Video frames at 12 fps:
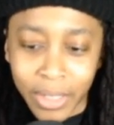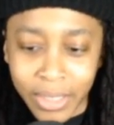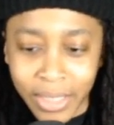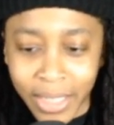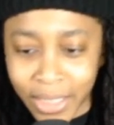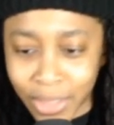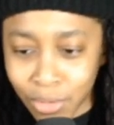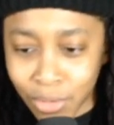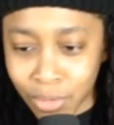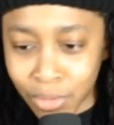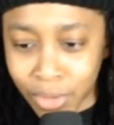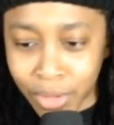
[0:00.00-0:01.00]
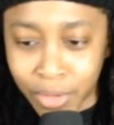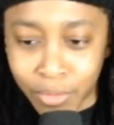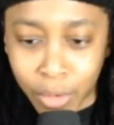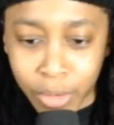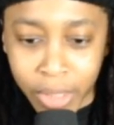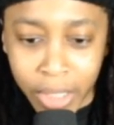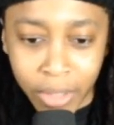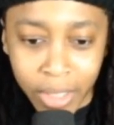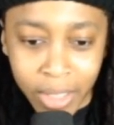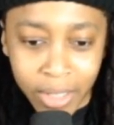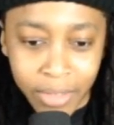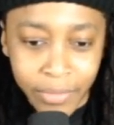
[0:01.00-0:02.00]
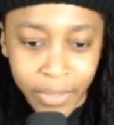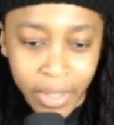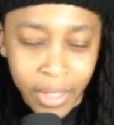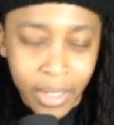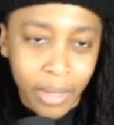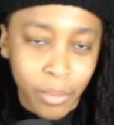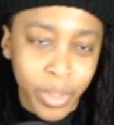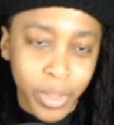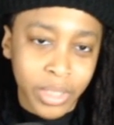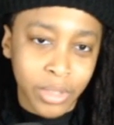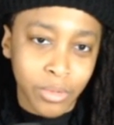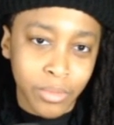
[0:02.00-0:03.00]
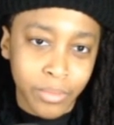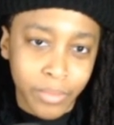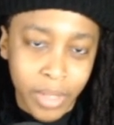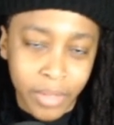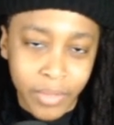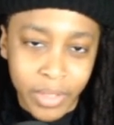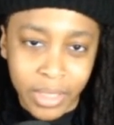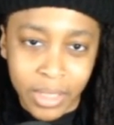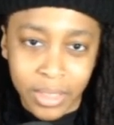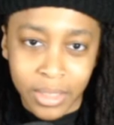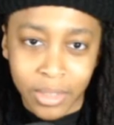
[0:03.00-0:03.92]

because he had a torn rotator cuff in week two of the season.